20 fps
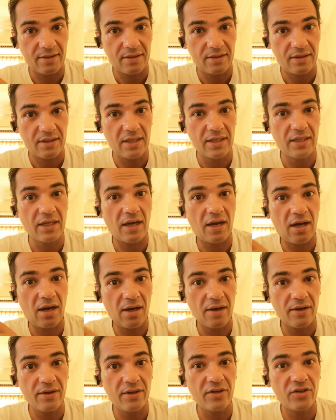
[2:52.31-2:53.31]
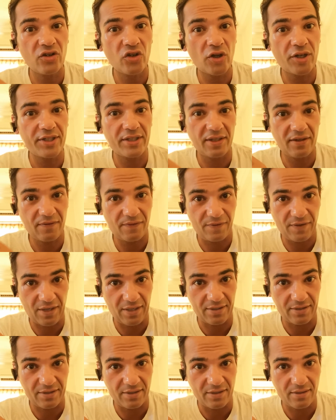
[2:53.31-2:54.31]
that are not
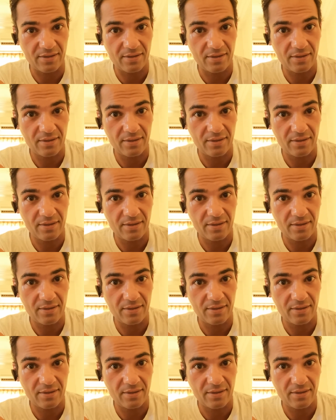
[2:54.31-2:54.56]
infected,